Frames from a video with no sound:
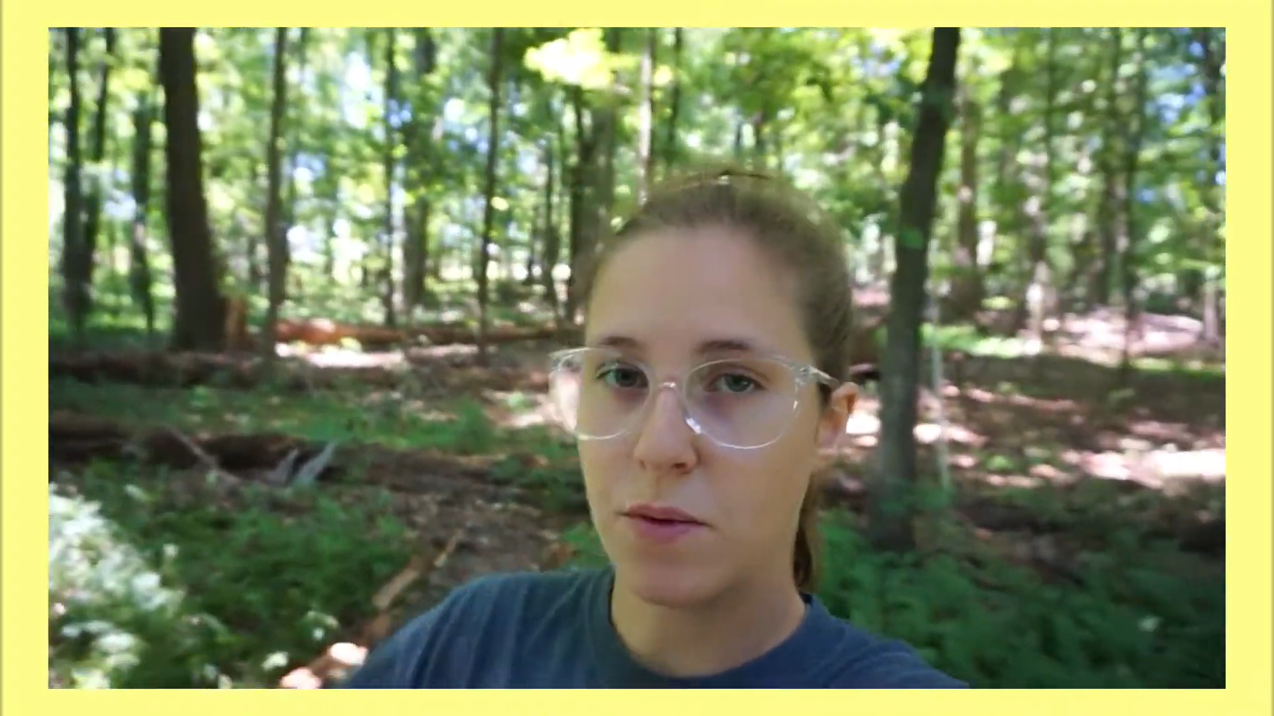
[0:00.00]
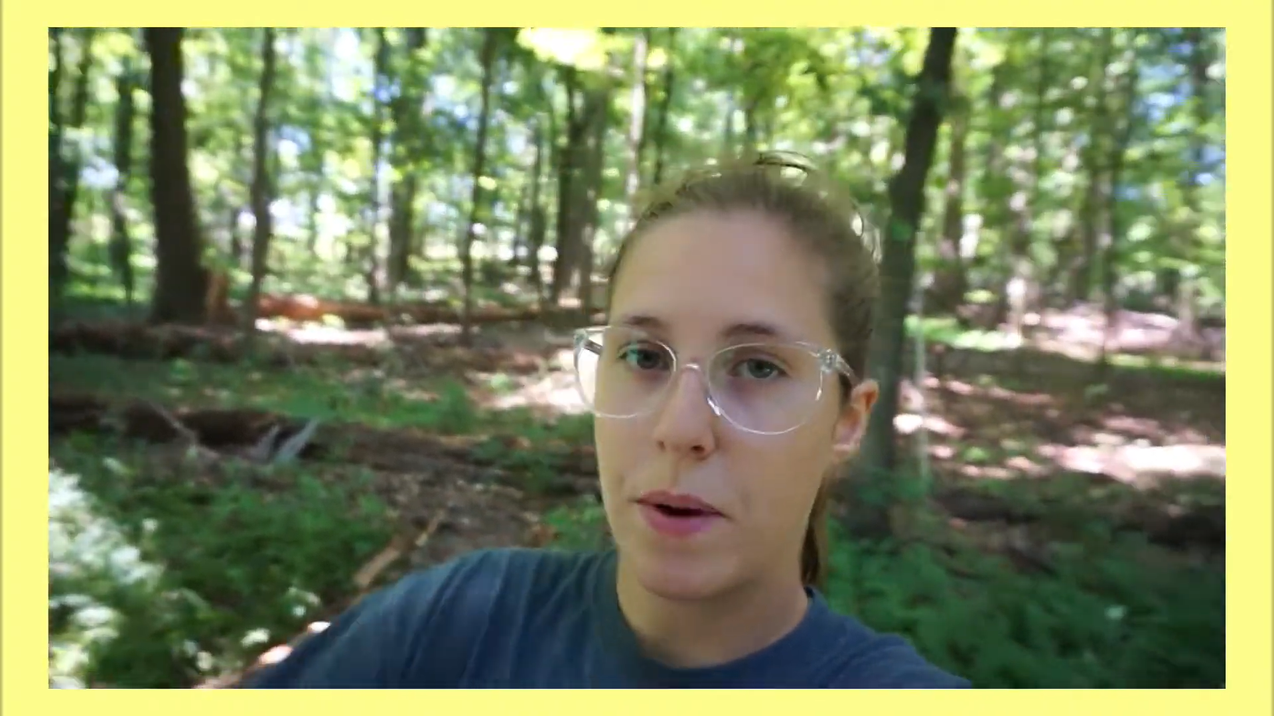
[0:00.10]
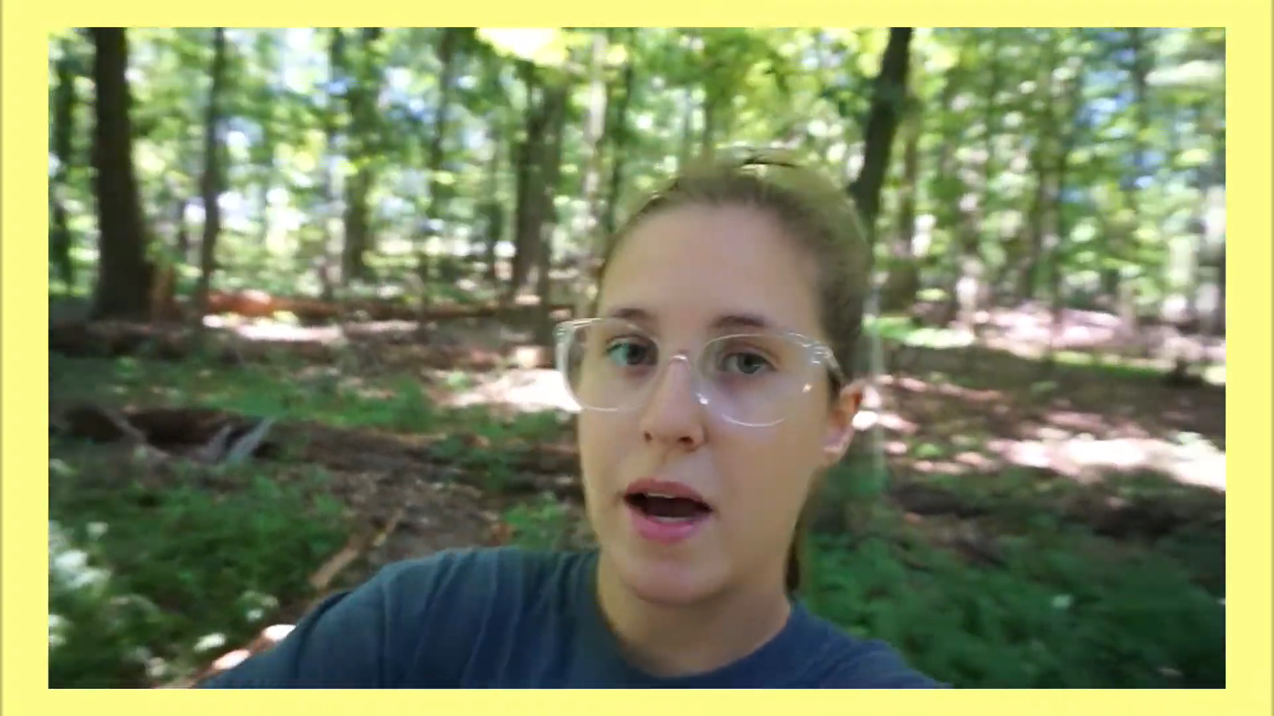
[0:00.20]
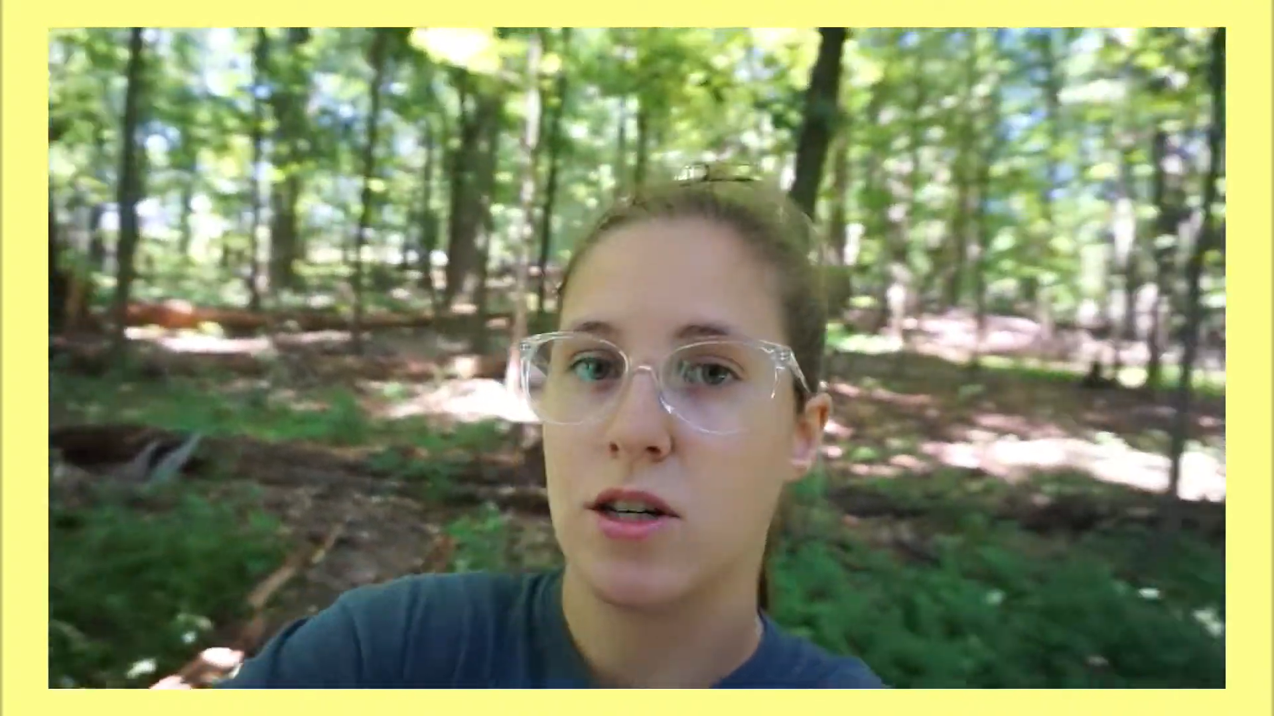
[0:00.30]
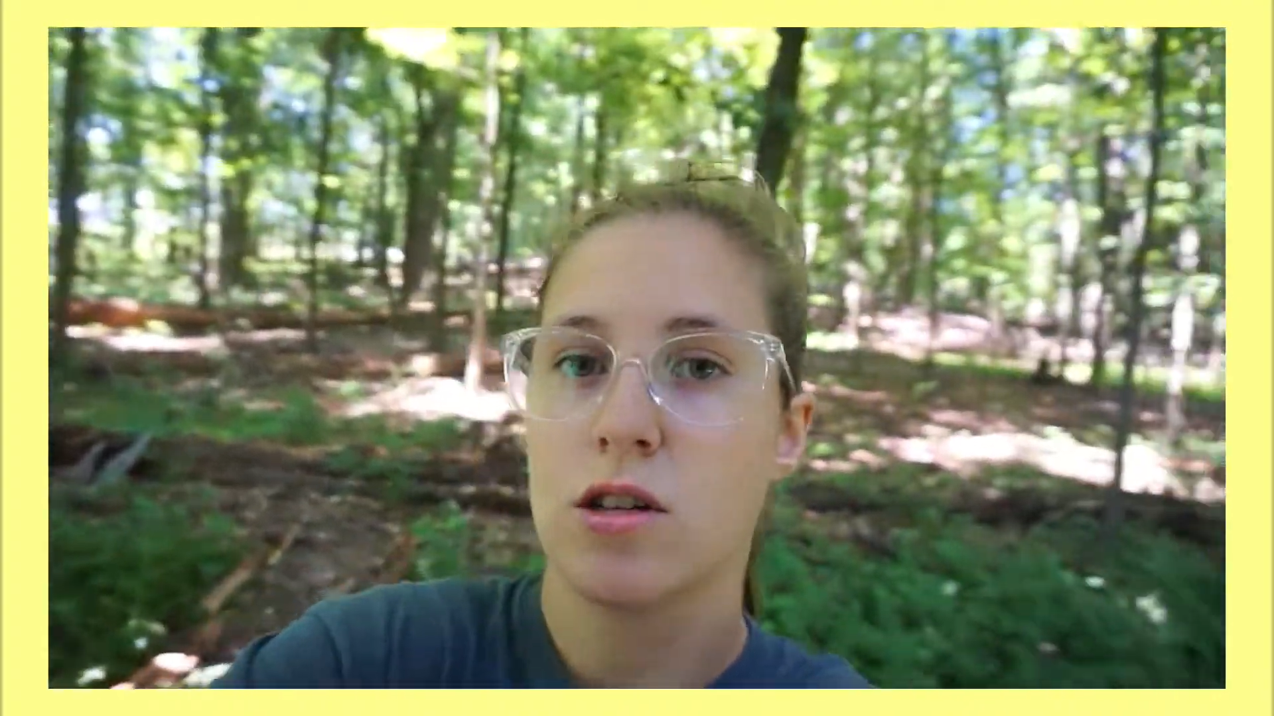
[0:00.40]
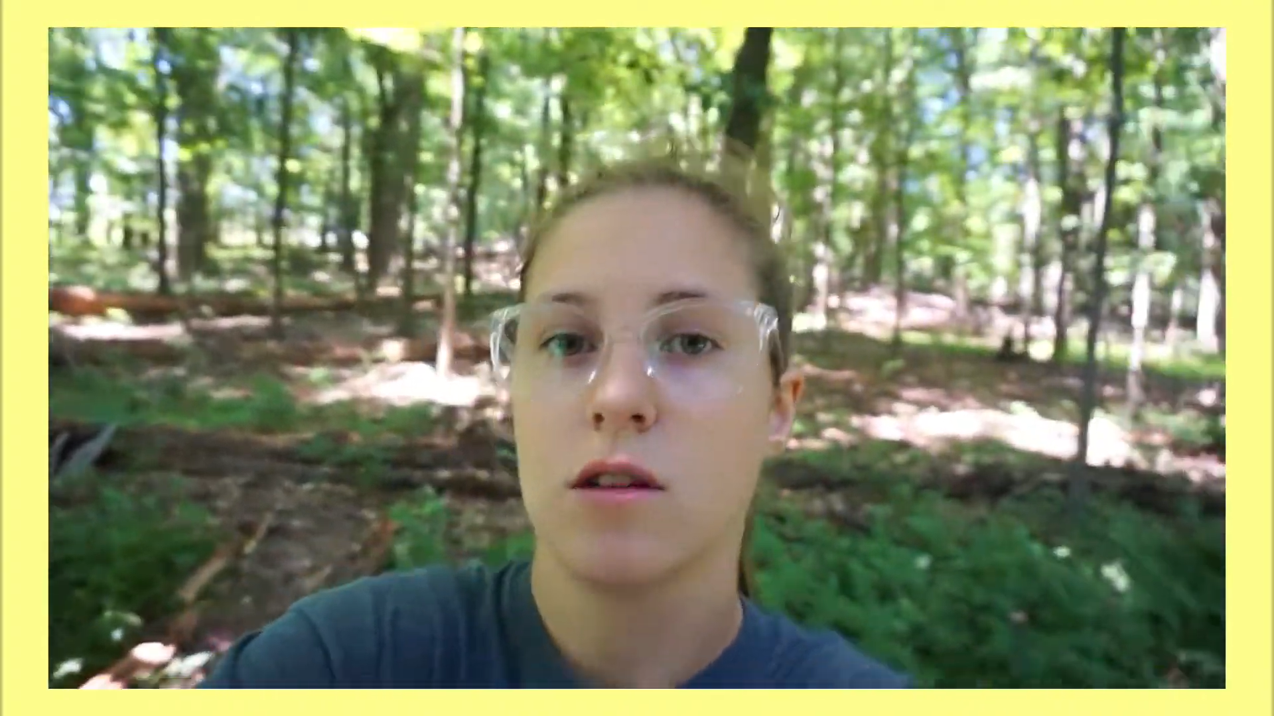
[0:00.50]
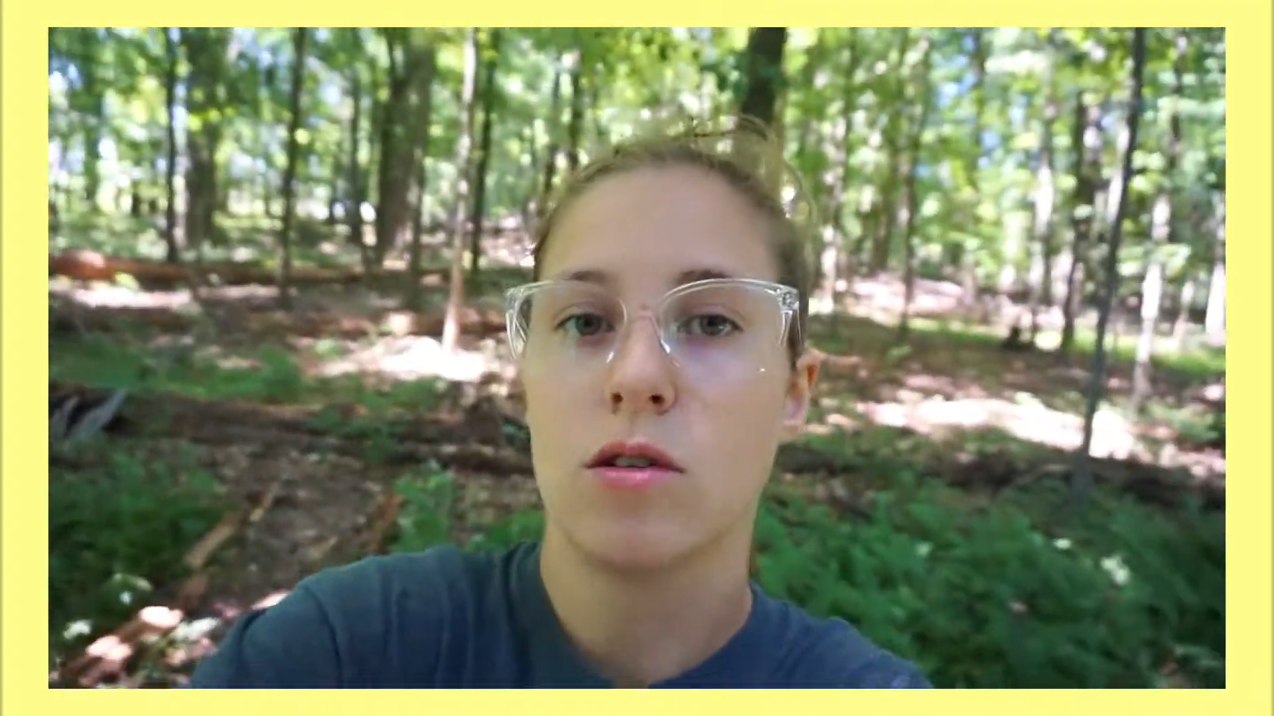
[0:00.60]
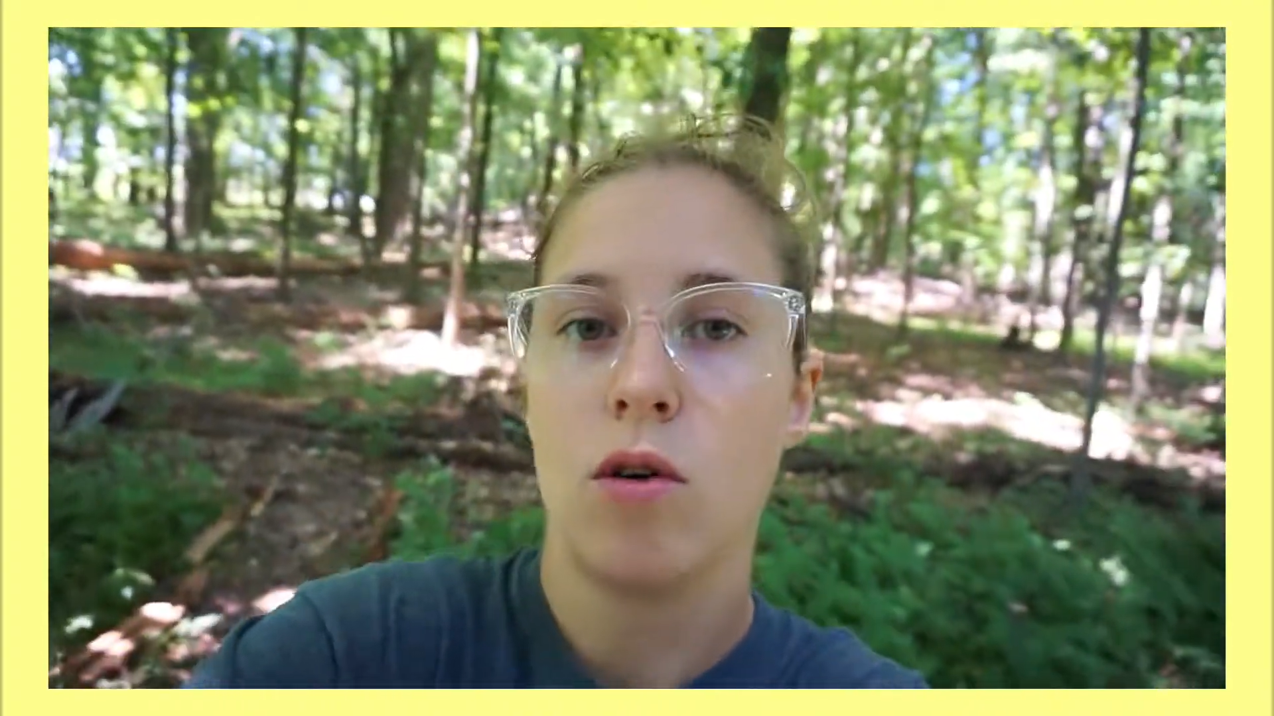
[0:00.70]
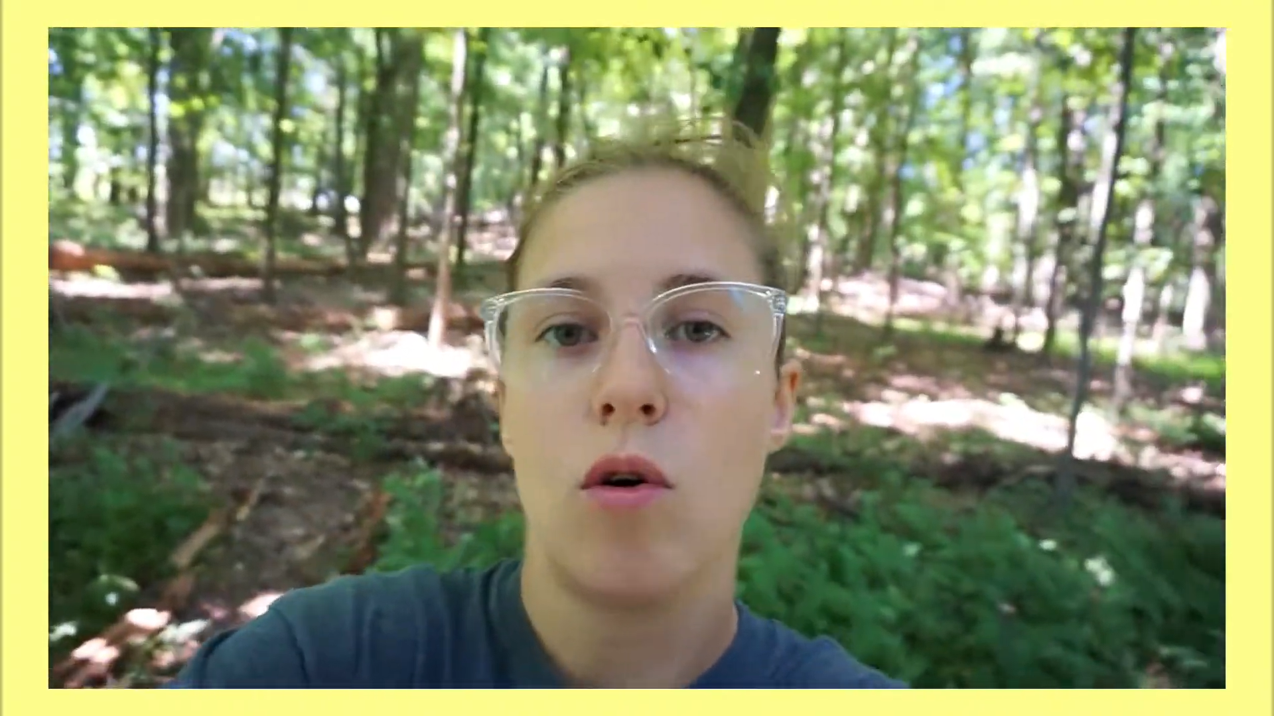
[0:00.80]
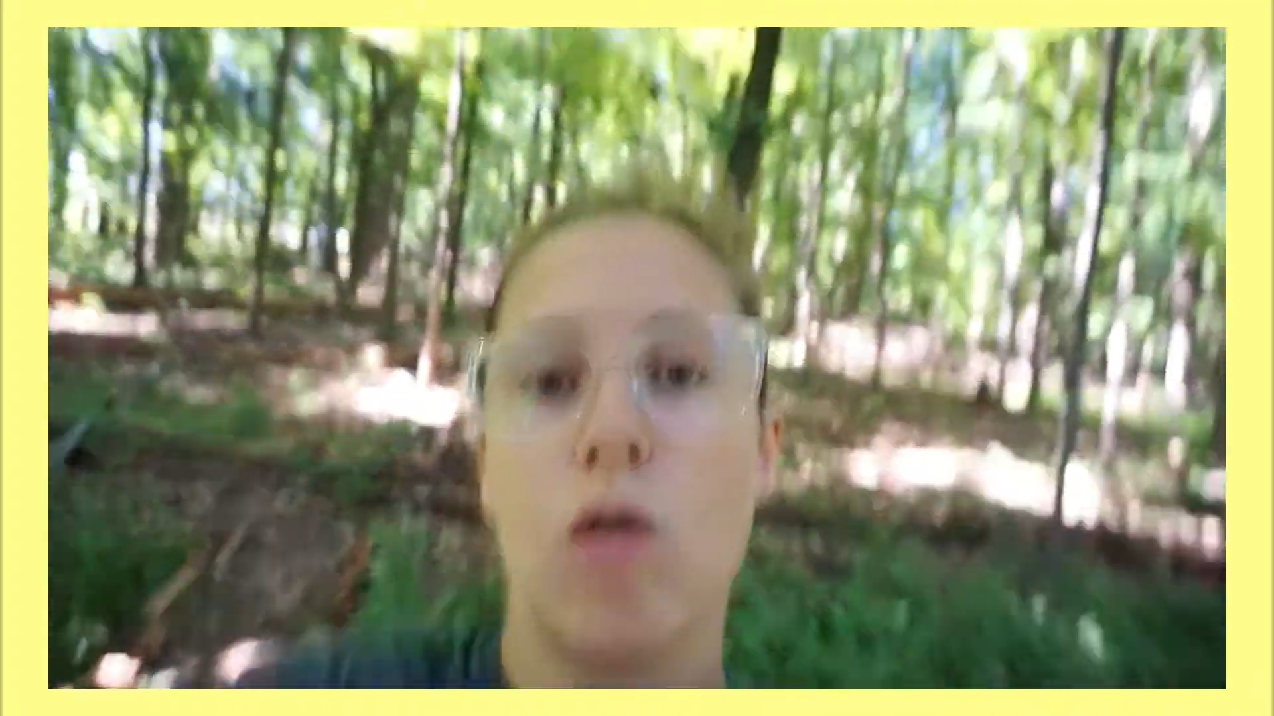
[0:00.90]
patched the
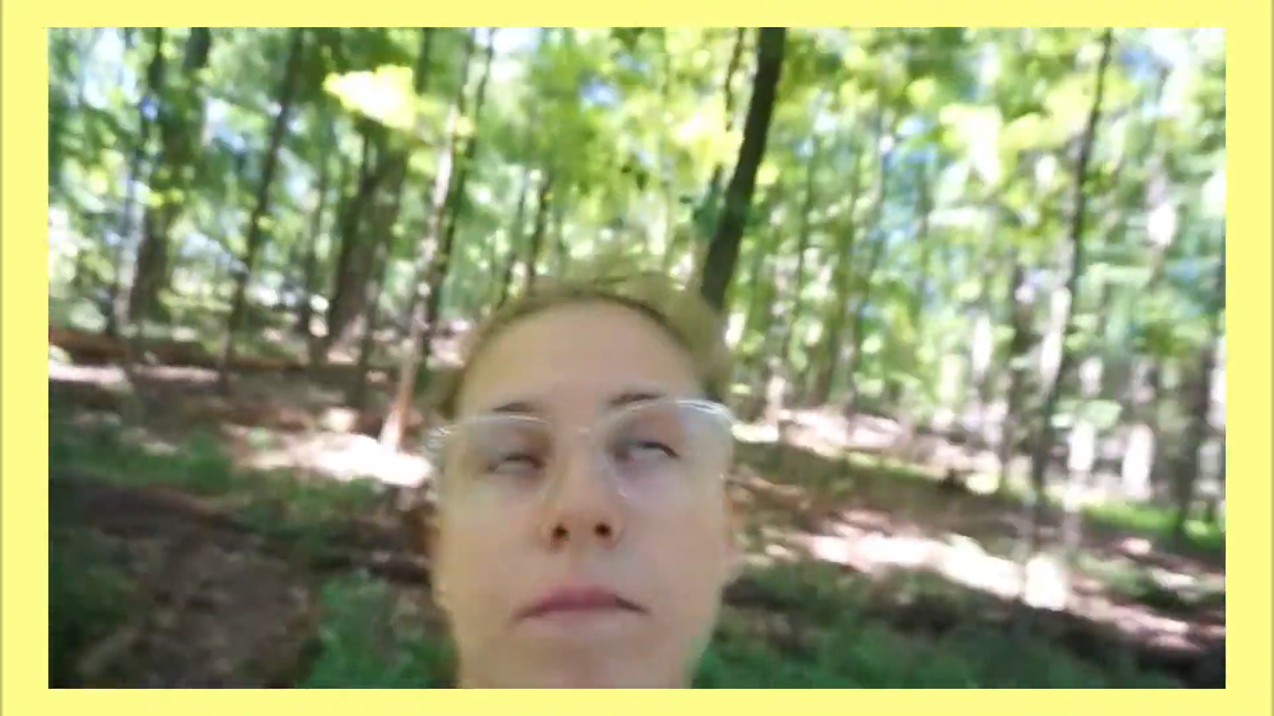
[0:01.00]
little hole.